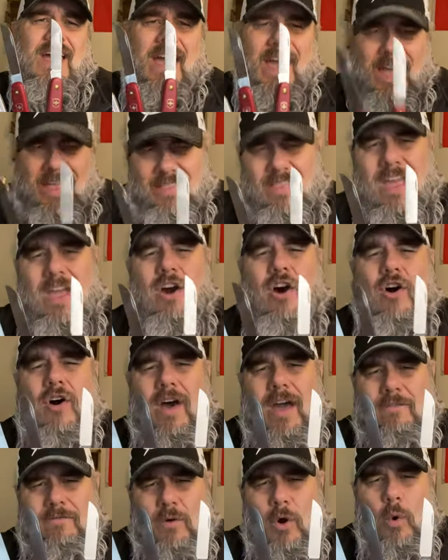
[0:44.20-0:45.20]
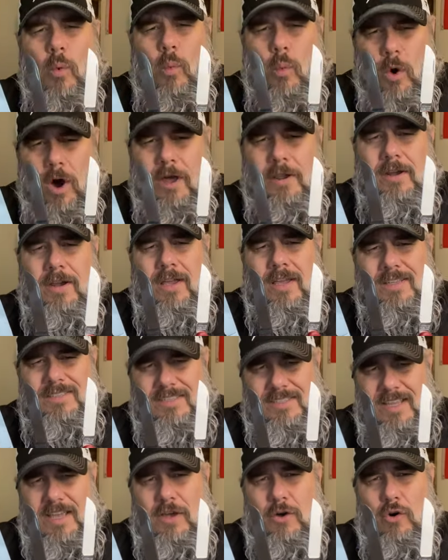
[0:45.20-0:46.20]
and they all have one
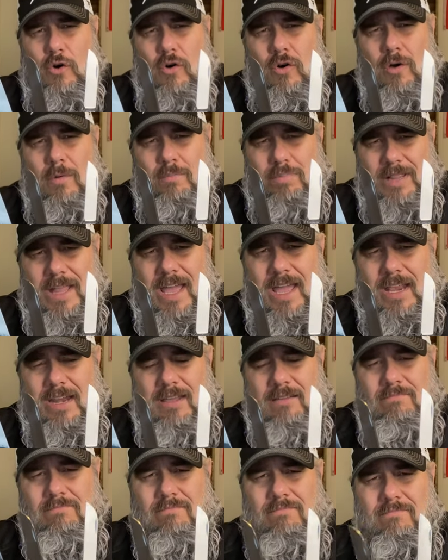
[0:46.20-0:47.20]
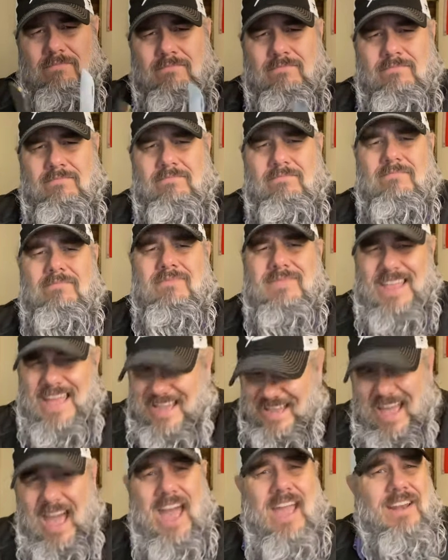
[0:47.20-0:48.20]
single blade.
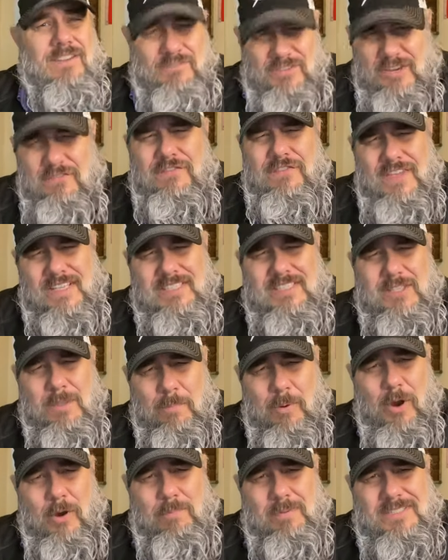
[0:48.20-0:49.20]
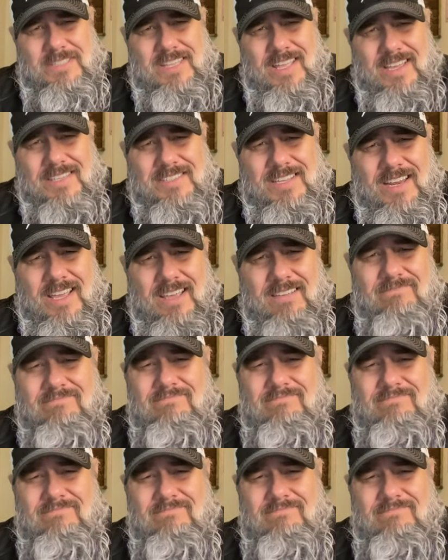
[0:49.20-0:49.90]
That kind of defeats the purpose, doesn't it?